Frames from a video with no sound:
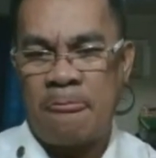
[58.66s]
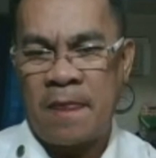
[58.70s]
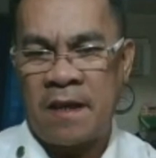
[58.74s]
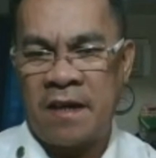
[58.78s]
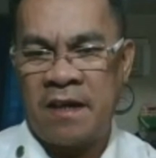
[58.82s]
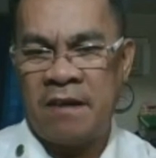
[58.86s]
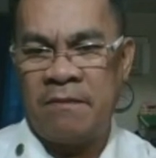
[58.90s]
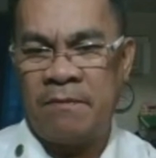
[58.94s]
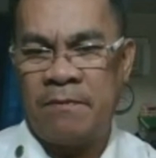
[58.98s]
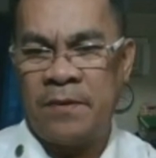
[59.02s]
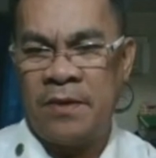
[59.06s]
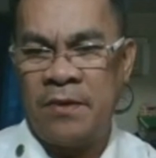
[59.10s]

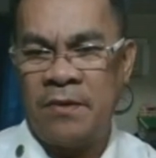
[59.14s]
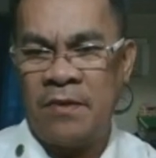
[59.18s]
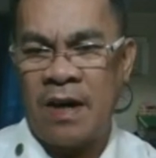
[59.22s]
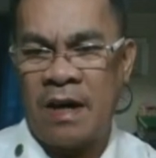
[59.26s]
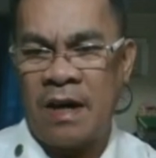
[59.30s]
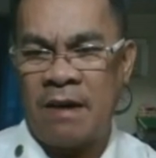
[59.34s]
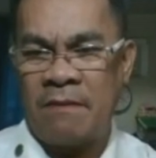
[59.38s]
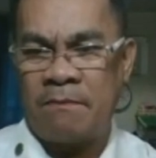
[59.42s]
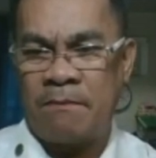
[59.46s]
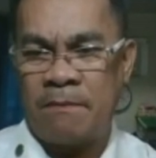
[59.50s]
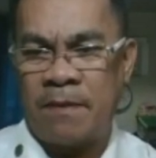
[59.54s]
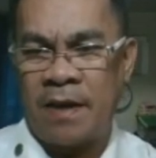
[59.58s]
if you
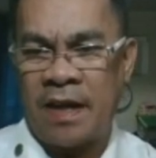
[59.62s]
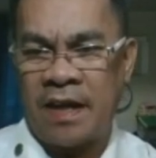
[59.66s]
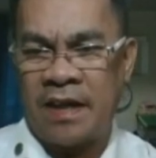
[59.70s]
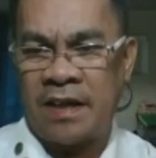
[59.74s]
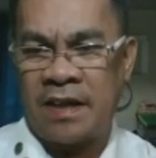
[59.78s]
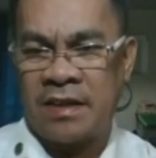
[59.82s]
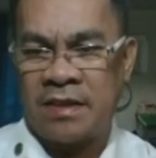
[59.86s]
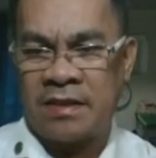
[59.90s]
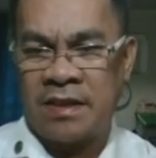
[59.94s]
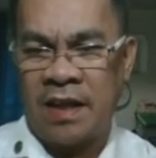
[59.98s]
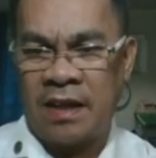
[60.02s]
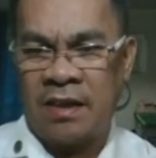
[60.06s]

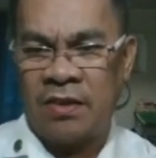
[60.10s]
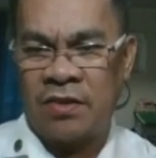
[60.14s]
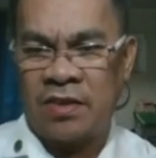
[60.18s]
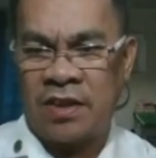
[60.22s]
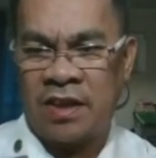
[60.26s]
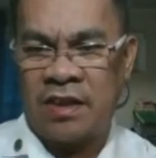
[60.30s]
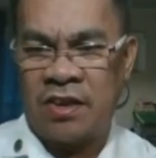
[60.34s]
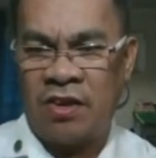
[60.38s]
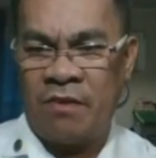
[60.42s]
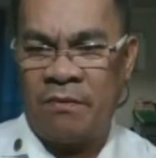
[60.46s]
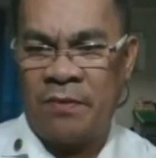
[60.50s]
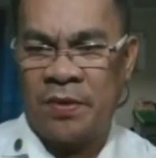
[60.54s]
apply, take note
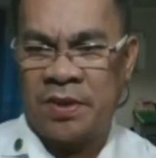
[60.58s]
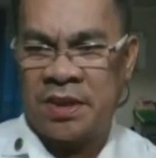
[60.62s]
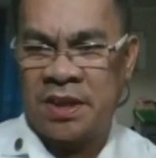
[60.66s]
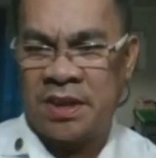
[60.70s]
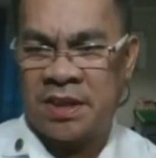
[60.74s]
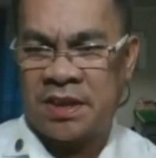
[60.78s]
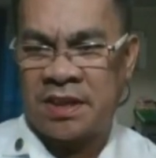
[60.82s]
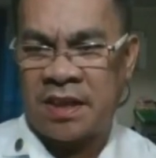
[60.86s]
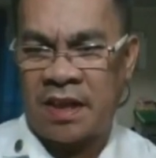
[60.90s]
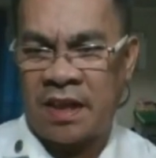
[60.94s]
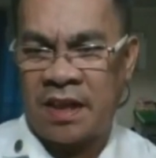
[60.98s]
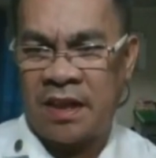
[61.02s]
in the opposite
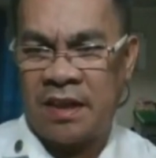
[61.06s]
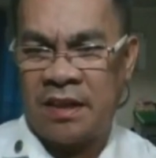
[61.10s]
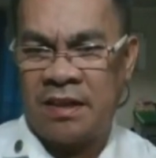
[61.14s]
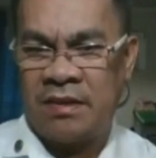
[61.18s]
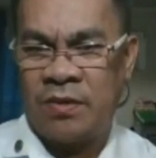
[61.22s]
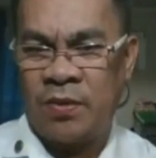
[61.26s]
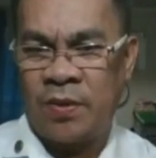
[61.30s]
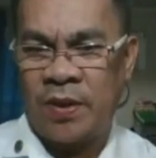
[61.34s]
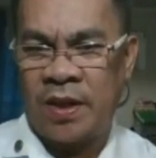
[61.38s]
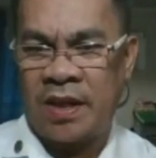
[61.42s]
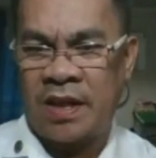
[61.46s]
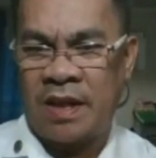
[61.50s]
side,
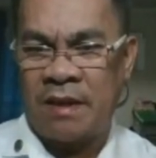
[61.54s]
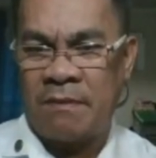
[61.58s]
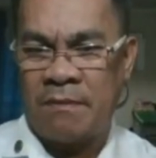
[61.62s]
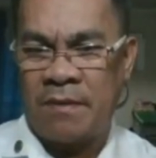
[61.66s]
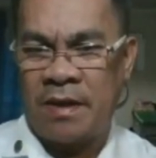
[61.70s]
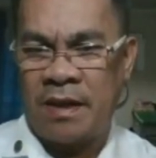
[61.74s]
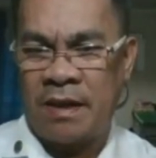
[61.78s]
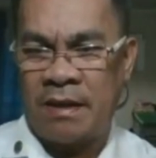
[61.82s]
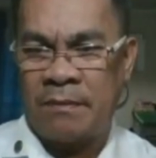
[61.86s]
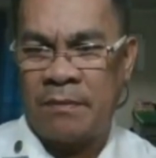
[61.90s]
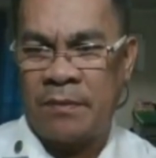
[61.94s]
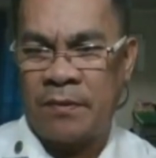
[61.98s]
we come
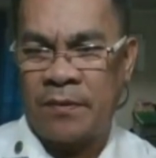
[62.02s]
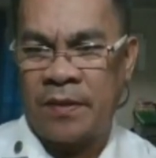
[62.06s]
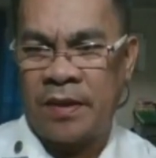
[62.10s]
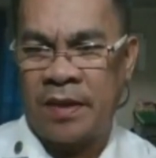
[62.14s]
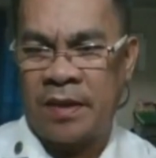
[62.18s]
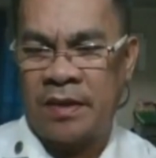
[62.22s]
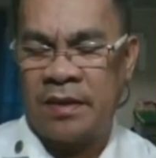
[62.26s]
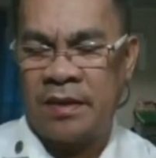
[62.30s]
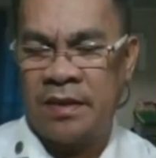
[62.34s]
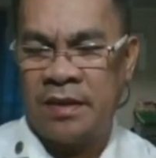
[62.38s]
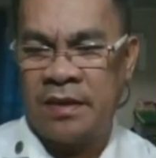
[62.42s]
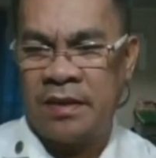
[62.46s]
up with